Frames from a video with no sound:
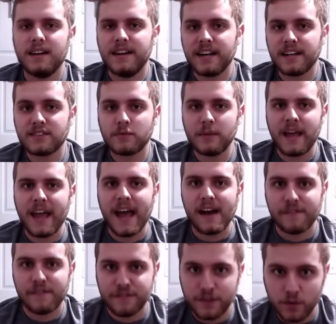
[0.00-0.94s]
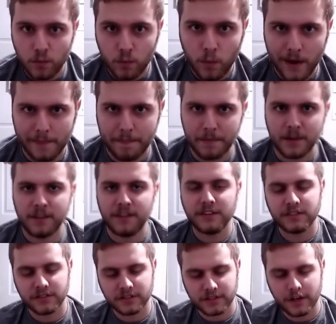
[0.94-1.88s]
Next we have the whip.
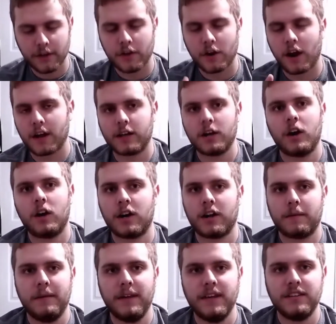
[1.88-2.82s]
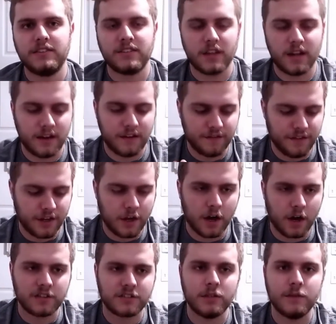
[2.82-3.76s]
This is another iconic piece of the
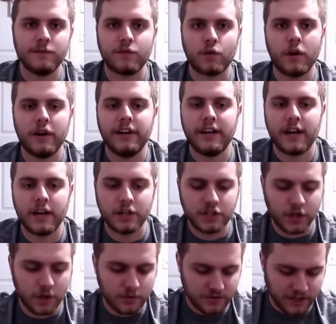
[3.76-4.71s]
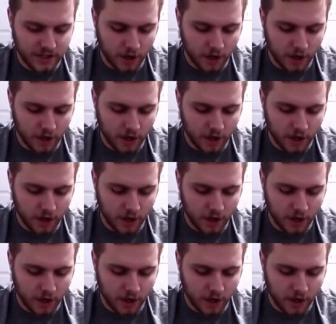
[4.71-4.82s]
costume for Indiana Jones.